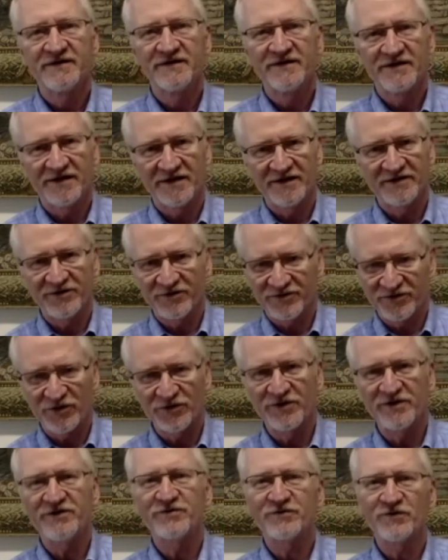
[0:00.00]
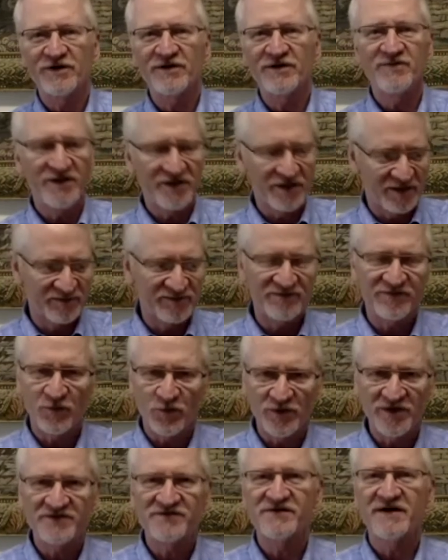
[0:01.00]
Uh, the 33 becomes
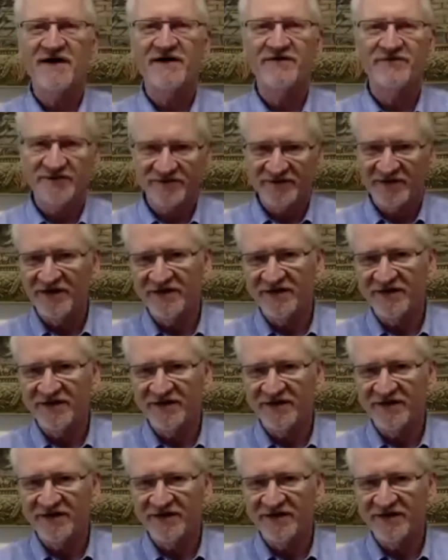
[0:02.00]
47,